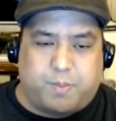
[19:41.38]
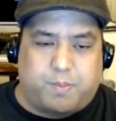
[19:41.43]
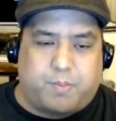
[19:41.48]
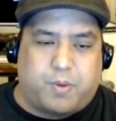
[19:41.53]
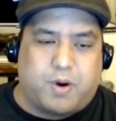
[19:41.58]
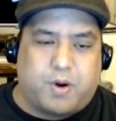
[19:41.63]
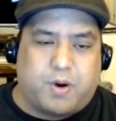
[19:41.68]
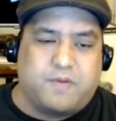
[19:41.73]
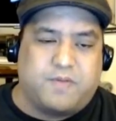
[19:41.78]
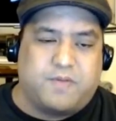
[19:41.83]

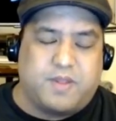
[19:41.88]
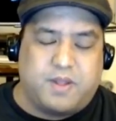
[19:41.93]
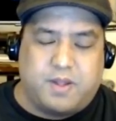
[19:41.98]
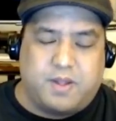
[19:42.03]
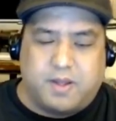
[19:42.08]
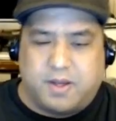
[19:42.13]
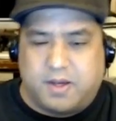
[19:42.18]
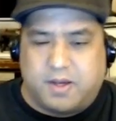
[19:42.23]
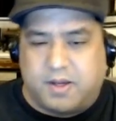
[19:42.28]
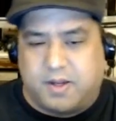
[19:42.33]
part of
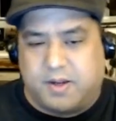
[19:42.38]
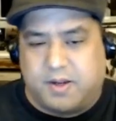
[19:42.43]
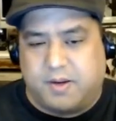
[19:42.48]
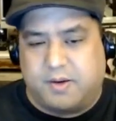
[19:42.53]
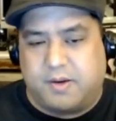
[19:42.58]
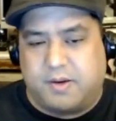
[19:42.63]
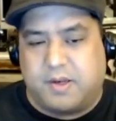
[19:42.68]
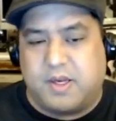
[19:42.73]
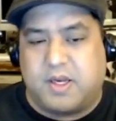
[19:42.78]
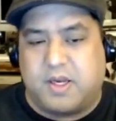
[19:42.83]
the
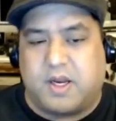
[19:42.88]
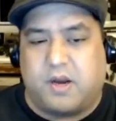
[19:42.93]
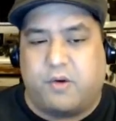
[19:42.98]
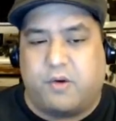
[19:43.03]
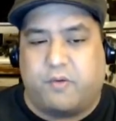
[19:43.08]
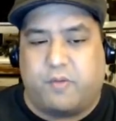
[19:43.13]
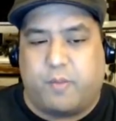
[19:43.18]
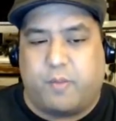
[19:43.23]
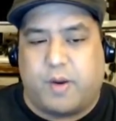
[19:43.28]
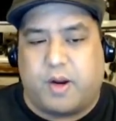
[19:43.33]

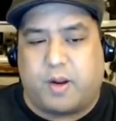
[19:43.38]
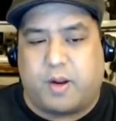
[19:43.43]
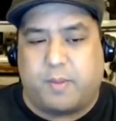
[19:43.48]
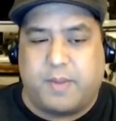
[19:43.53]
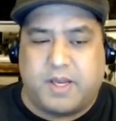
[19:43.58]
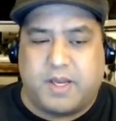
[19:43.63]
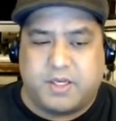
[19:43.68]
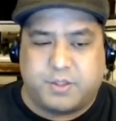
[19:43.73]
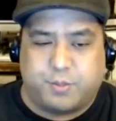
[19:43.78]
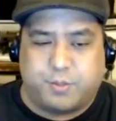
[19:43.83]
Nintendo of America
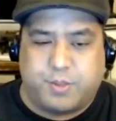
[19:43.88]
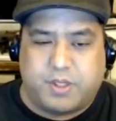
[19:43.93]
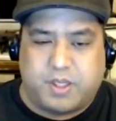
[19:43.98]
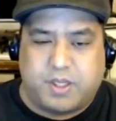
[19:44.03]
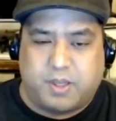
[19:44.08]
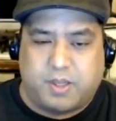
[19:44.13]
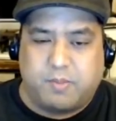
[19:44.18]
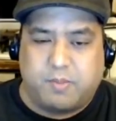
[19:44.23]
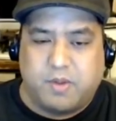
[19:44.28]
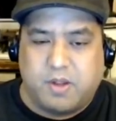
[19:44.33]
management
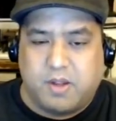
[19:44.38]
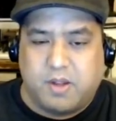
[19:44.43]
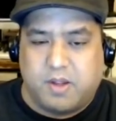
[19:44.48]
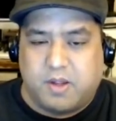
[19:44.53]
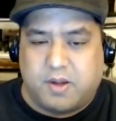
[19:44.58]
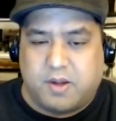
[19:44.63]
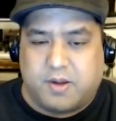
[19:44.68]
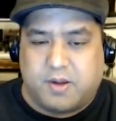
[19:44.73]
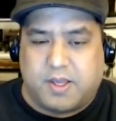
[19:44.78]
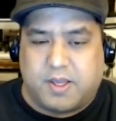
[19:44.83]
team,
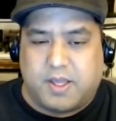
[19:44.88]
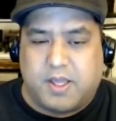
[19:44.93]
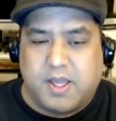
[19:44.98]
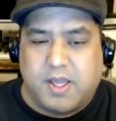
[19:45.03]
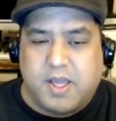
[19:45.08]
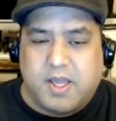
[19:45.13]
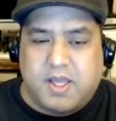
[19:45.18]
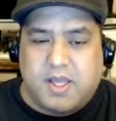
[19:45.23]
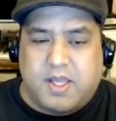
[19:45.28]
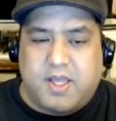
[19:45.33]
okay,
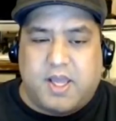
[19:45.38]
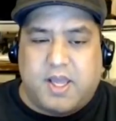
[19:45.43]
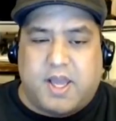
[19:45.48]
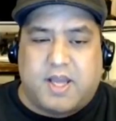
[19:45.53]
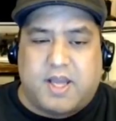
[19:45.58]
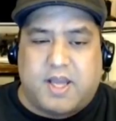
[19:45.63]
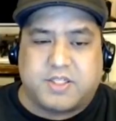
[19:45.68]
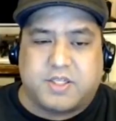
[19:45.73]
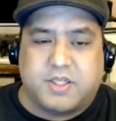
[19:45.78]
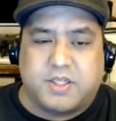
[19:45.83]
he
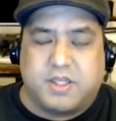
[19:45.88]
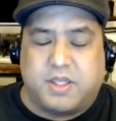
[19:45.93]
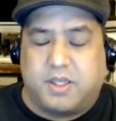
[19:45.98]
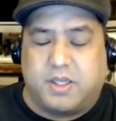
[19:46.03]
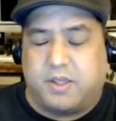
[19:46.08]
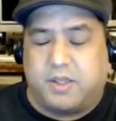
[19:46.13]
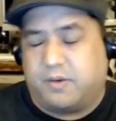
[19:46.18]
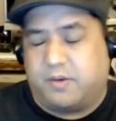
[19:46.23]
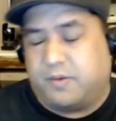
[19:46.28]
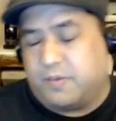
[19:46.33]

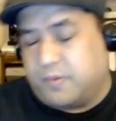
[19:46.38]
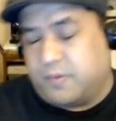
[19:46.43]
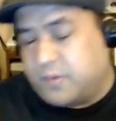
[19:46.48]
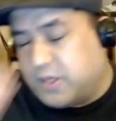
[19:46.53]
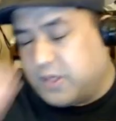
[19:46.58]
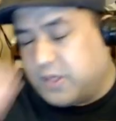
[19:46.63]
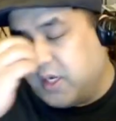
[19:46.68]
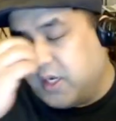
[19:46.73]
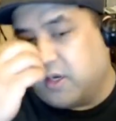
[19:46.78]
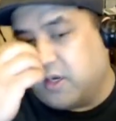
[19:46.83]
actually
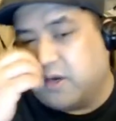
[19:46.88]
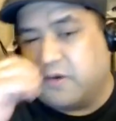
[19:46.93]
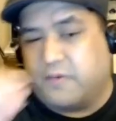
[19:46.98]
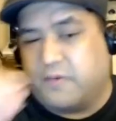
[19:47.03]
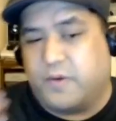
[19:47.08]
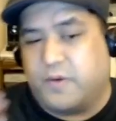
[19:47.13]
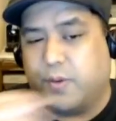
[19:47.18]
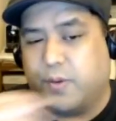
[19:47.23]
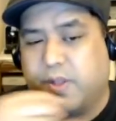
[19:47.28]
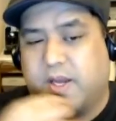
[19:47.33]
did an
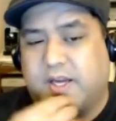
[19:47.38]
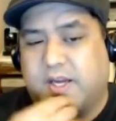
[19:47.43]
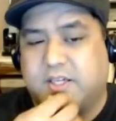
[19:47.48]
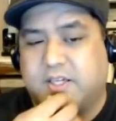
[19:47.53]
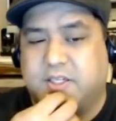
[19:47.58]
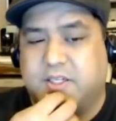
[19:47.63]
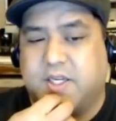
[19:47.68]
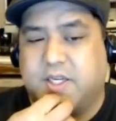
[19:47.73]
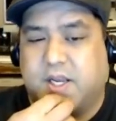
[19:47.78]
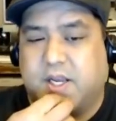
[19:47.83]
interview with
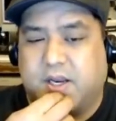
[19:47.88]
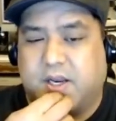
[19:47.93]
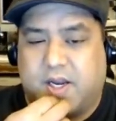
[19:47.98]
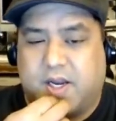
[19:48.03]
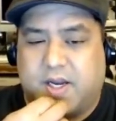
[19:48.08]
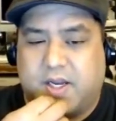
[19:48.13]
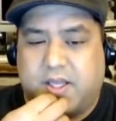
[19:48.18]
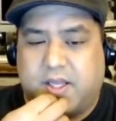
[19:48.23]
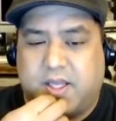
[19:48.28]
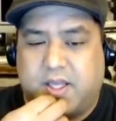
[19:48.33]
IGN,
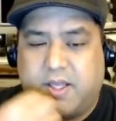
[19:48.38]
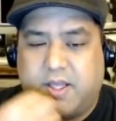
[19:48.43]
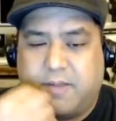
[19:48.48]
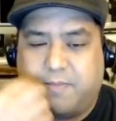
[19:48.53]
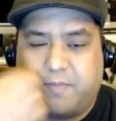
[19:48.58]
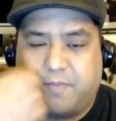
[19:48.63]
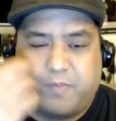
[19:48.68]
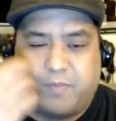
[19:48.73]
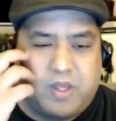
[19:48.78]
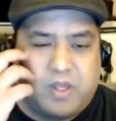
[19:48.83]
and
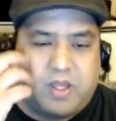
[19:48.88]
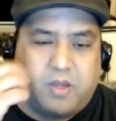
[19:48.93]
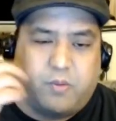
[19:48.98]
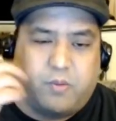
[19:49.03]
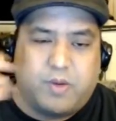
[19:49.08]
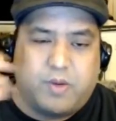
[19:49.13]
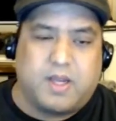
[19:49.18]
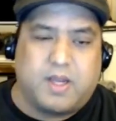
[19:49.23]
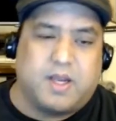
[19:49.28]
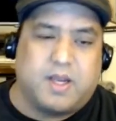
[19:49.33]
he
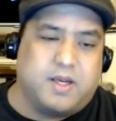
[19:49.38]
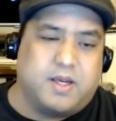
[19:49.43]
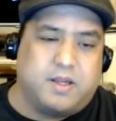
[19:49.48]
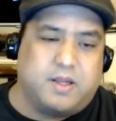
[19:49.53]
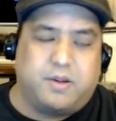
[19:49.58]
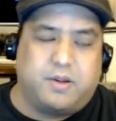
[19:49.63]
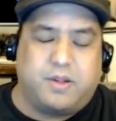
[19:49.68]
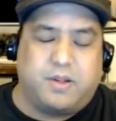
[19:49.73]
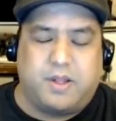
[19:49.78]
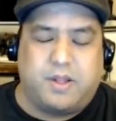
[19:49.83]
went ahead and
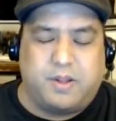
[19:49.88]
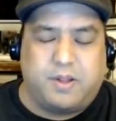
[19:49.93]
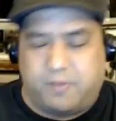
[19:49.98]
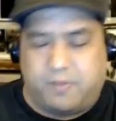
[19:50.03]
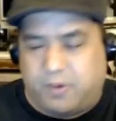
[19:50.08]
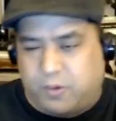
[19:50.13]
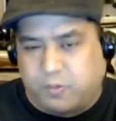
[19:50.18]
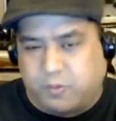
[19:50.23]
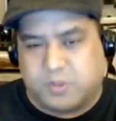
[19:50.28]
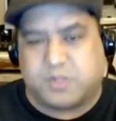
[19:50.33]

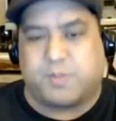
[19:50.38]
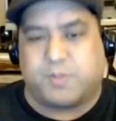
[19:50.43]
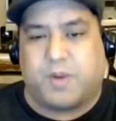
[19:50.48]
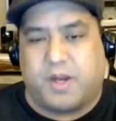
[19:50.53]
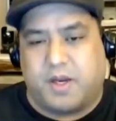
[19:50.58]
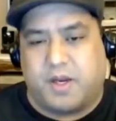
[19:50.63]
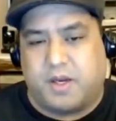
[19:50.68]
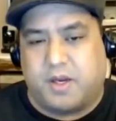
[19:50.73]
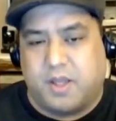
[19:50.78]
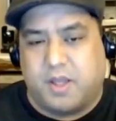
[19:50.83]
he
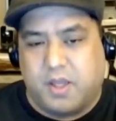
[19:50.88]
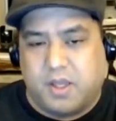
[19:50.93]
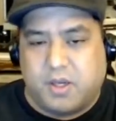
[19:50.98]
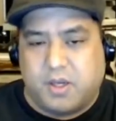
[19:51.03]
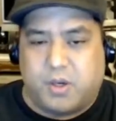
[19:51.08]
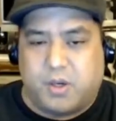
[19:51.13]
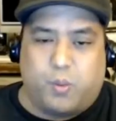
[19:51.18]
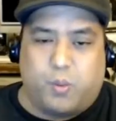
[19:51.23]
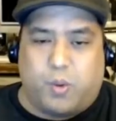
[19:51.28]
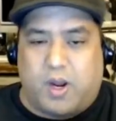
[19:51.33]
responded
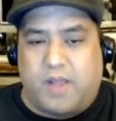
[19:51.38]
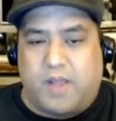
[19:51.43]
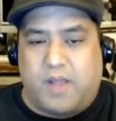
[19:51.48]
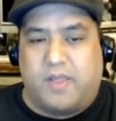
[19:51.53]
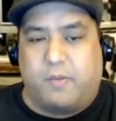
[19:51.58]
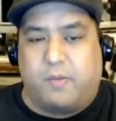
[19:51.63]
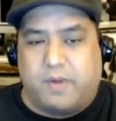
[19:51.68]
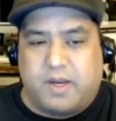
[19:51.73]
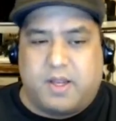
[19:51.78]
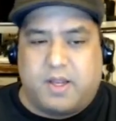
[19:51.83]
to why
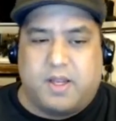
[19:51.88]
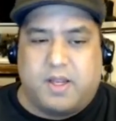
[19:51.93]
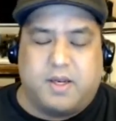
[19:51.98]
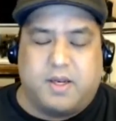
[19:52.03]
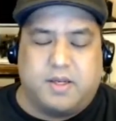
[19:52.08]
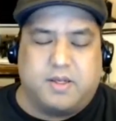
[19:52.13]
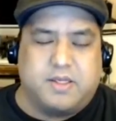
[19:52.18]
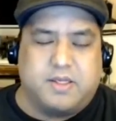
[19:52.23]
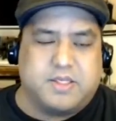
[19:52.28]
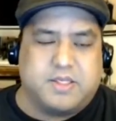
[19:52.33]
they went ahead
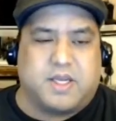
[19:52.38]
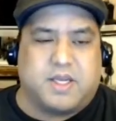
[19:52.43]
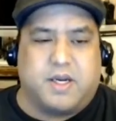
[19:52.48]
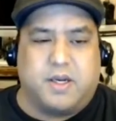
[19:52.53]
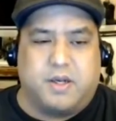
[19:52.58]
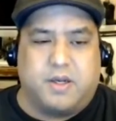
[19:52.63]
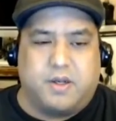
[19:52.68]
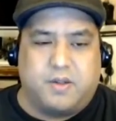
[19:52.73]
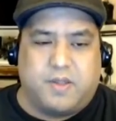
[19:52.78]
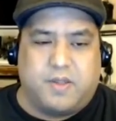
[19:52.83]
and
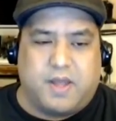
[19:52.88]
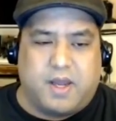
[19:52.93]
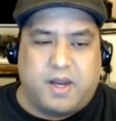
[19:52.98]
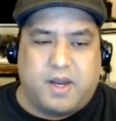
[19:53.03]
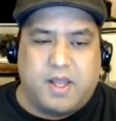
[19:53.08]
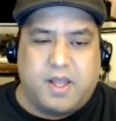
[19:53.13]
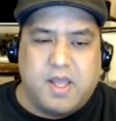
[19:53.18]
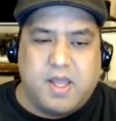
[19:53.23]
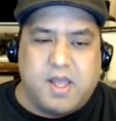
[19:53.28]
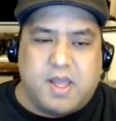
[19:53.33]
decided to do
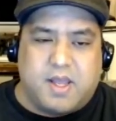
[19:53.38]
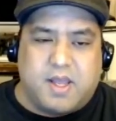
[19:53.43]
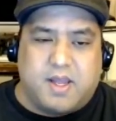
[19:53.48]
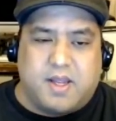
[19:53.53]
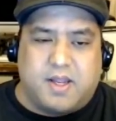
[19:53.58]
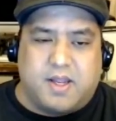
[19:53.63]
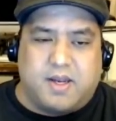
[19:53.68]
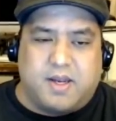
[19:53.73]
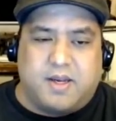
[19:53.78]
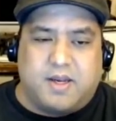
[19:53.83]
that.
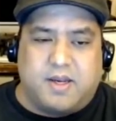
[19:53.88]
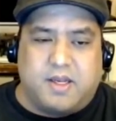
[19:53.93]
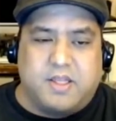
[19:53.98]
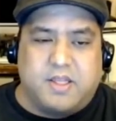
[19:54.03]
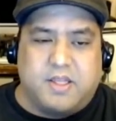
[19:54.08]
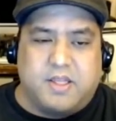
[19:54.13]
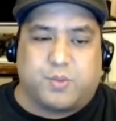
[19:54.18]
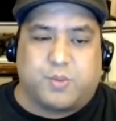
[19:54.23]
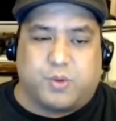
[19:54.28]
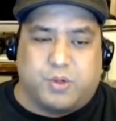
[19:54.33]
And in
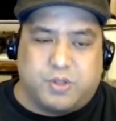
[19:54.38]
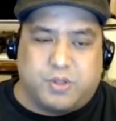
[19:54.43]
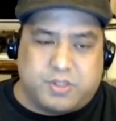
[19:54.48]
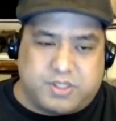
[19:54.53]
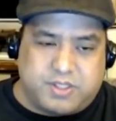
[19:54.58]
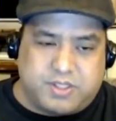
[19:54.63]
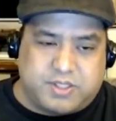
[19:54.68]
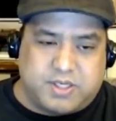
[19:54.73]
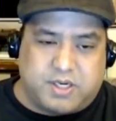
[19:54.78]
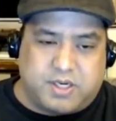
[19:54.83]
his
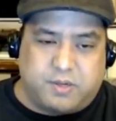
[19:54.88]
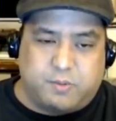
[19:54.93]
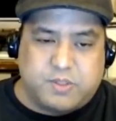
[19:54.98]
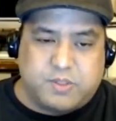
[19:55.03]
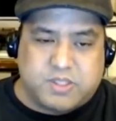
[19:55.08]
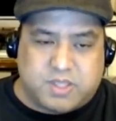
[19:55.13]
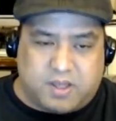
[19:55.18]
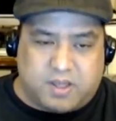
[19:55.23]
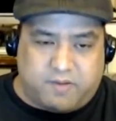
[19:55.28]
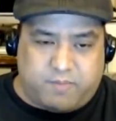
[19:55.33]
words, he said it
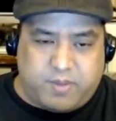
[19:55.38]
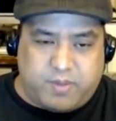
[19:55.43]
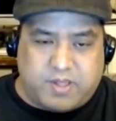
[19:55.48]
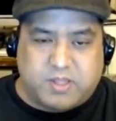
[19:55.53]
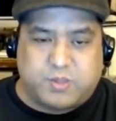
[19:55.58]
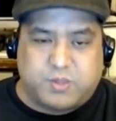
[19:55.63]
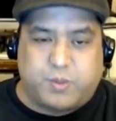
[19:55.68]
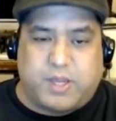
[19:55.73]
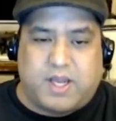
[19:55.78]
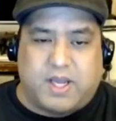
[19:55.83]
was tough
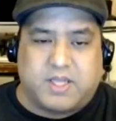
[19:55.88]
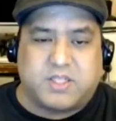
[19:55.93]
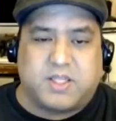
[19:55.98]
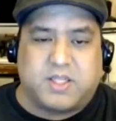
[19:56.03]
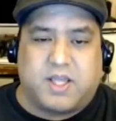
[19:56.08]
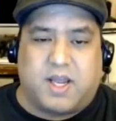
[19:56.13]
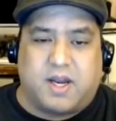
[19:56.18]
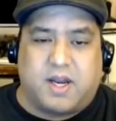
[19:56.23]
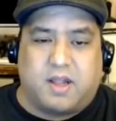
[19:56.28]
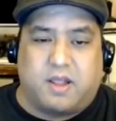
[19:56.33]
because we
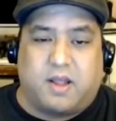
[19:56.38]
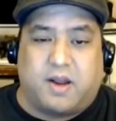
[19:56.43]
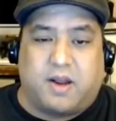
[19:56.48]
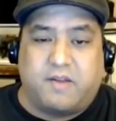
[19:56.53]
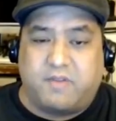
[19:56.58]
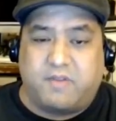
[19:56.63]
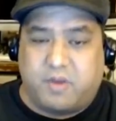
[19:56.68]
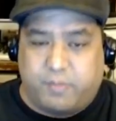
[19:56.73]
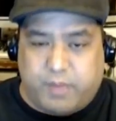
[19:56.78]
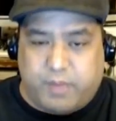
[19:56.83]
actually had a
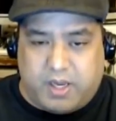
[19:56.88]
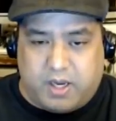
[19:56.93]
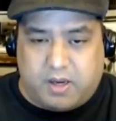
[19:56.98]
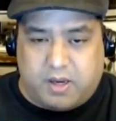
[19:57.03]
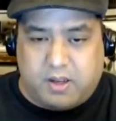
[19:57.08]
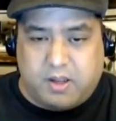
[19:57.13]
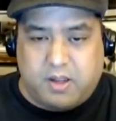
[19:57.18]
lot of debate